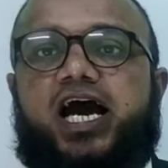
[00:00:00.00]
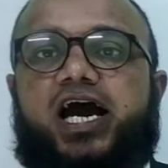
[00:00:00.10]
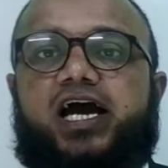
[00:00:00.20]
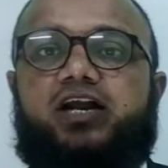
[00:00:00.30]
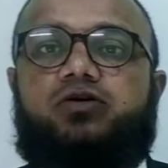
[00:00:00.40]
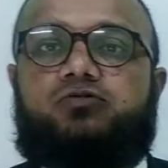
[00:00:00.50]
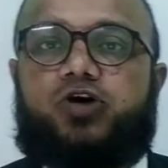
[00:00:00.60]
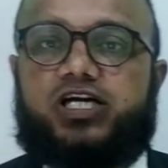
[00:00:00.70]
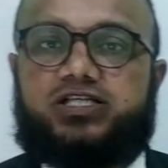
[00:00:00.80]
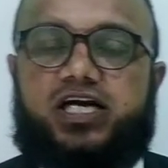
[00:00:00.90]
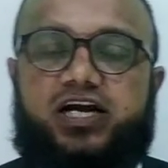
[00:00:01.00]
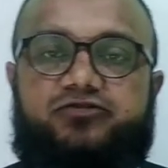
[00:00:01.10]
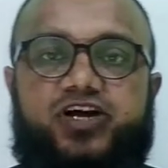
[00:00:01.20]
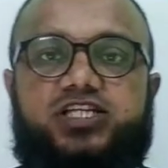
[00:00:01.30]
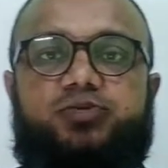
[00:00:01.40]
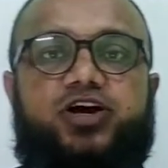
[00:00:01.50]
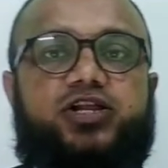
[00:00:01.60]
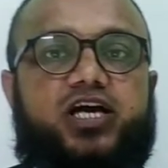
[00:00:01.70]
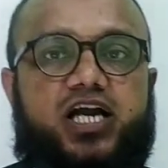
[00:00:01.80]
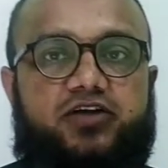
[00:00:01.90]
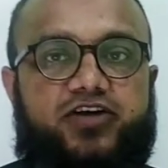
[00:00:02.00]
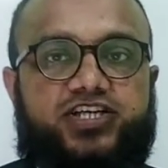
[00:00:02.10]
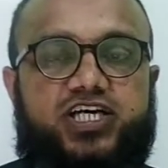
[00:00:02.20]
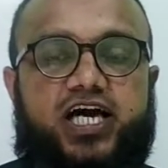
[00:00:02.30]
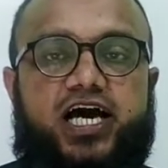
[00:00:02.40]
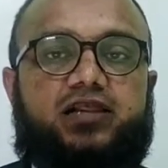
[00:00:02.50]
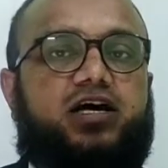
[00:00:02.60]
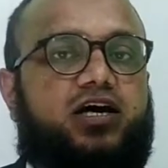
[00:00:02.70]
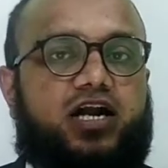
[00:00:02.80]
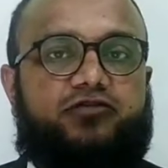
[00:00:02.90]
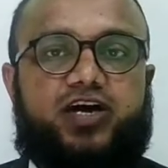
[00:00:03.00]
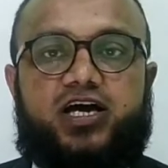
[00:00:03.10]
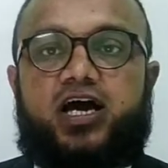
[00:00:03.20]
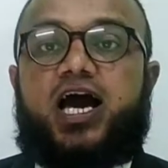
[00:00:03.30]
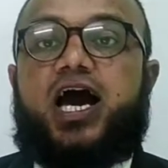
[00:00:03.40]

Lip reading: and what is the difference between the gravitation and the gravity,